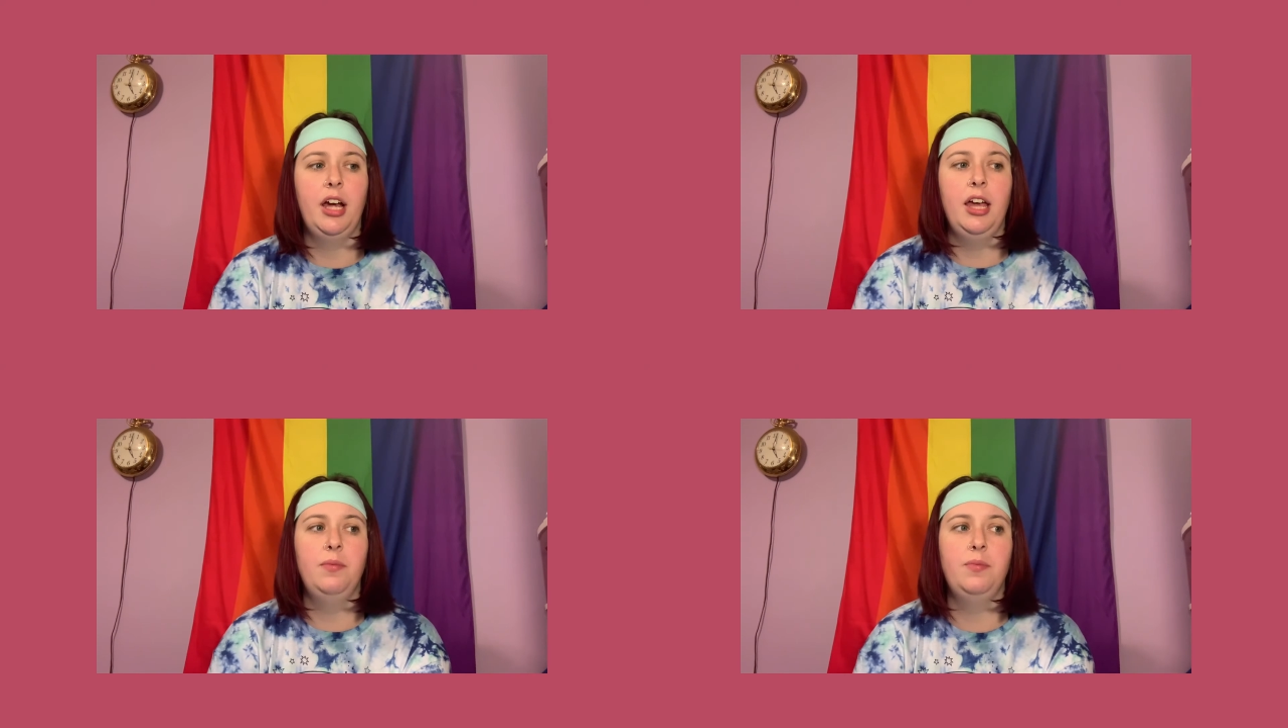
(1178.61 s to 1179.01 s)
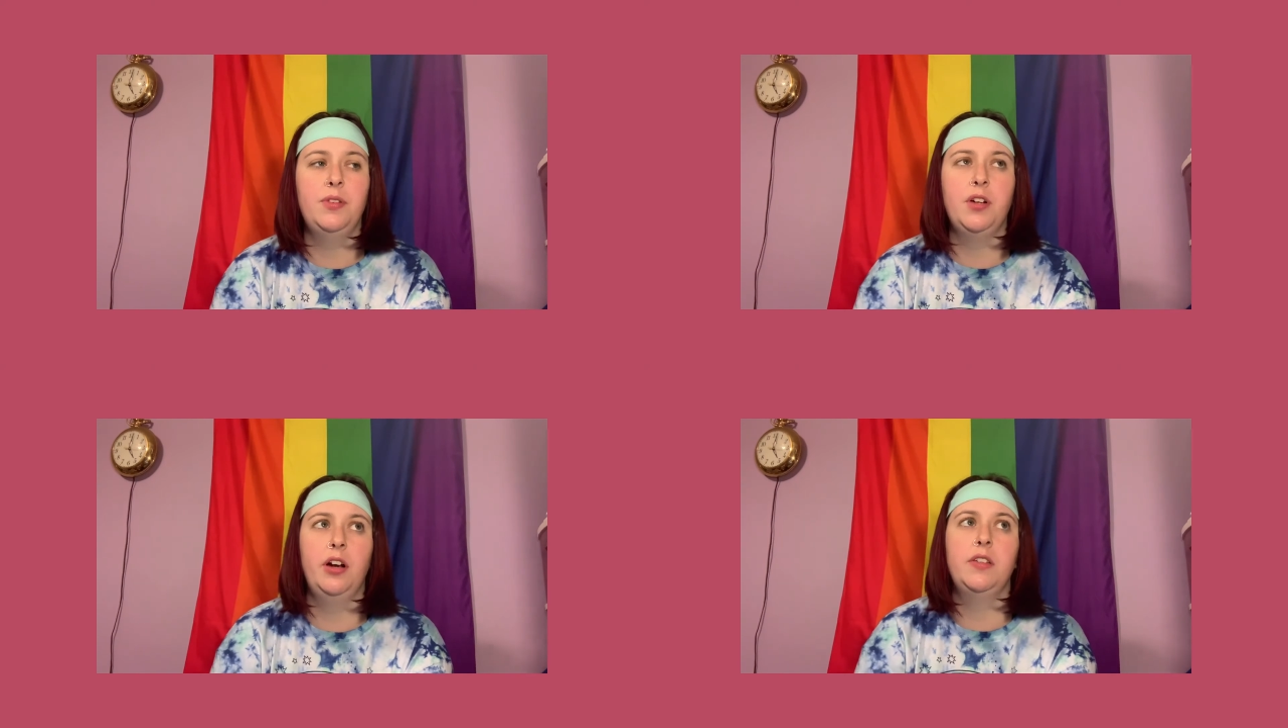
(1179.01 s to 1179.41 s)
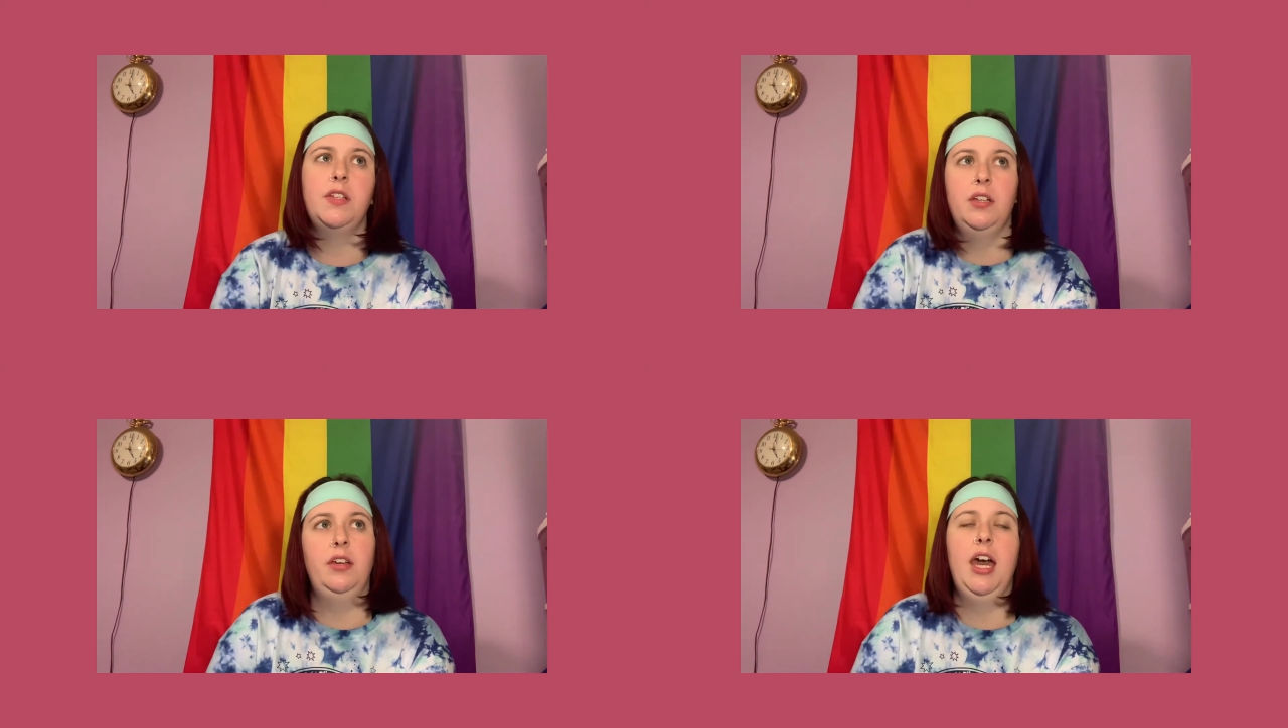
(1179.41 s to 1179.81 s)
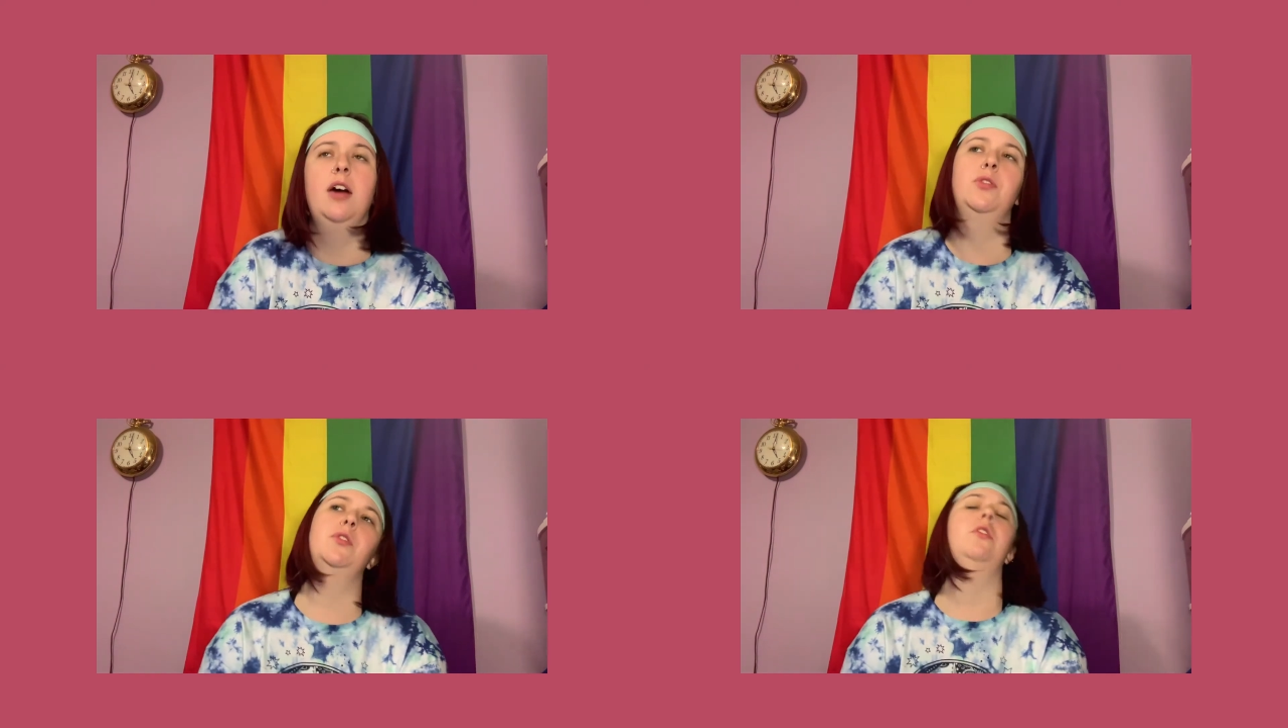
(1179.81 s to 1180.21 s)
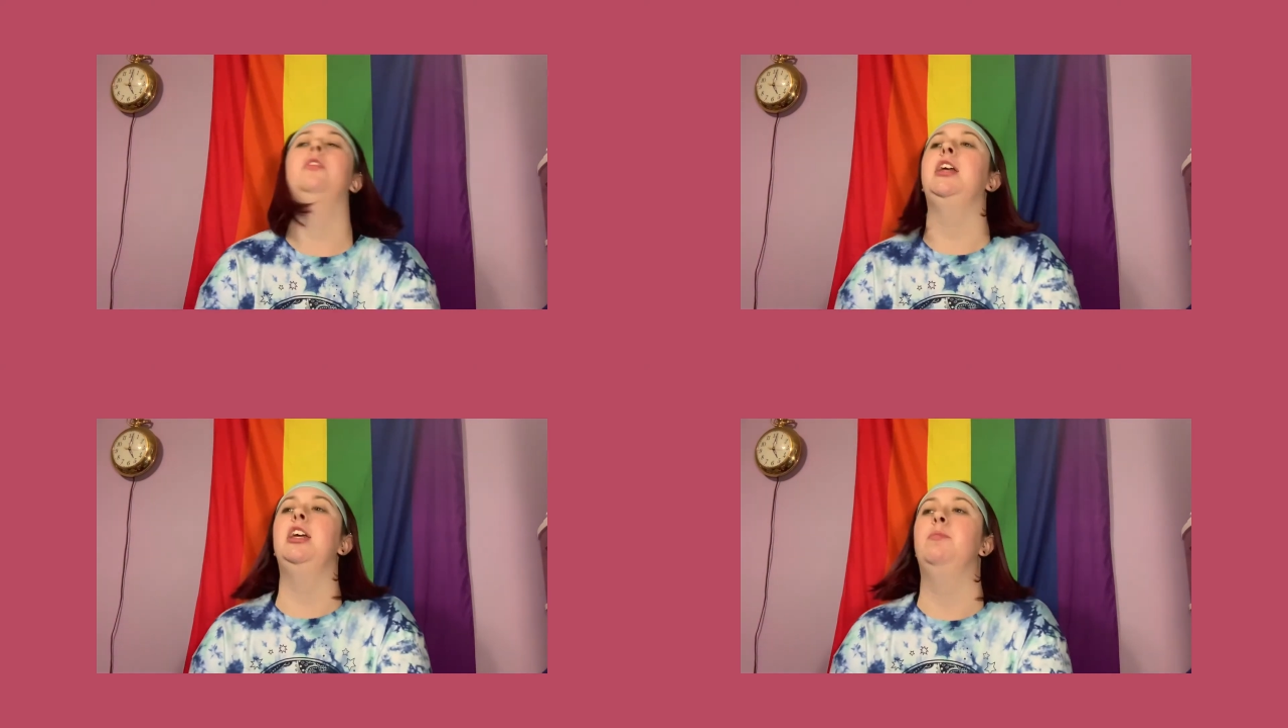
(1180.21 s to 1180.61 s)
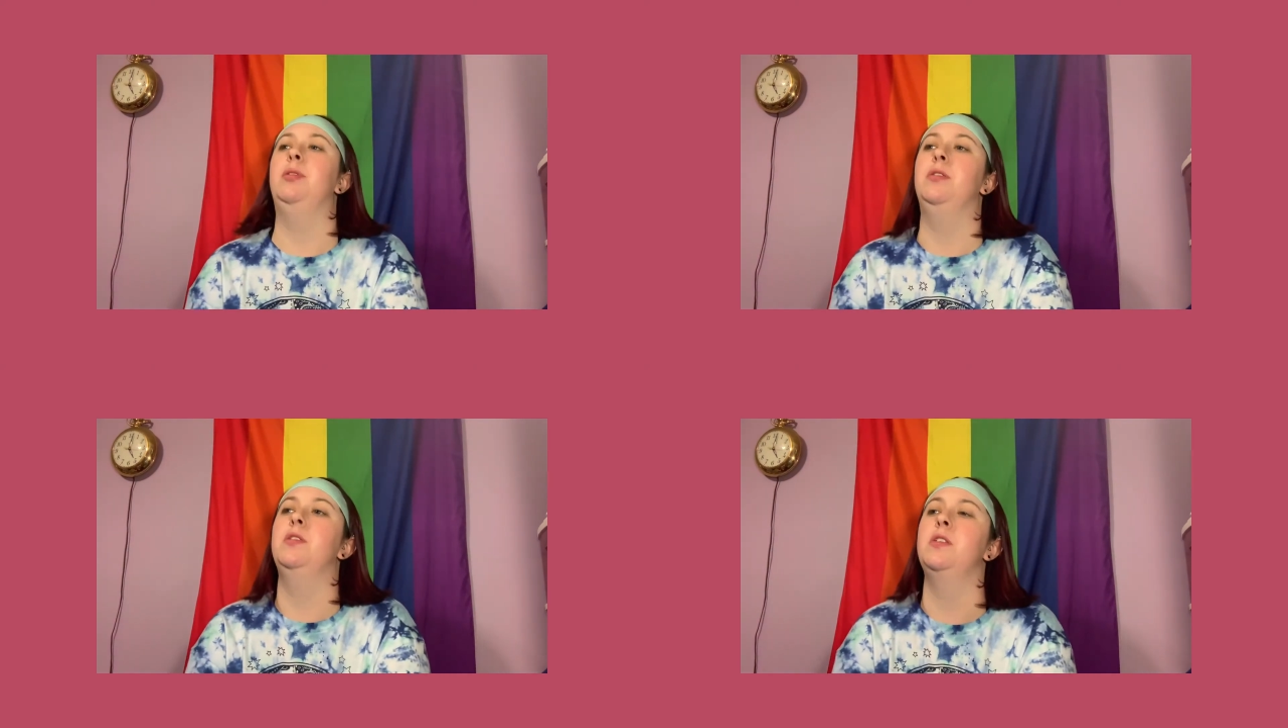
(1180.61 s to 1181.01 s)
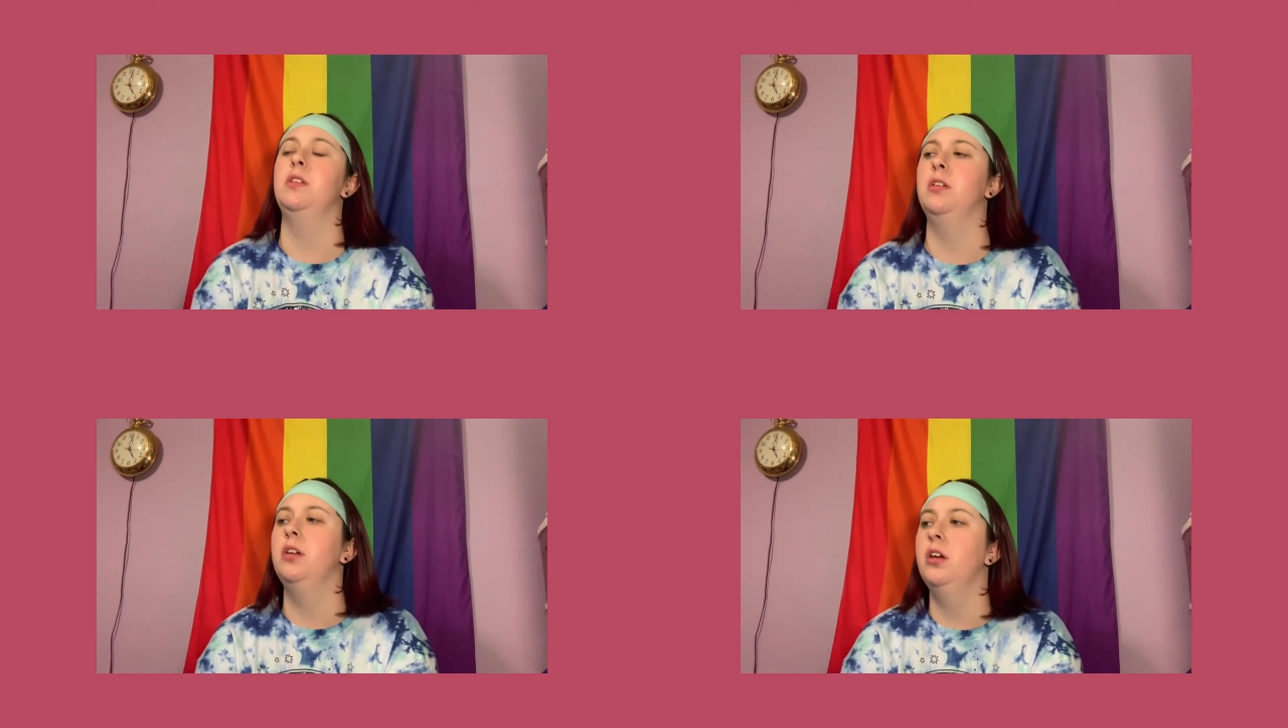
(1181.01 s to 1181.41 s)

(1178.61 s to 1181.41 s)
I started seeing a counselor on campus and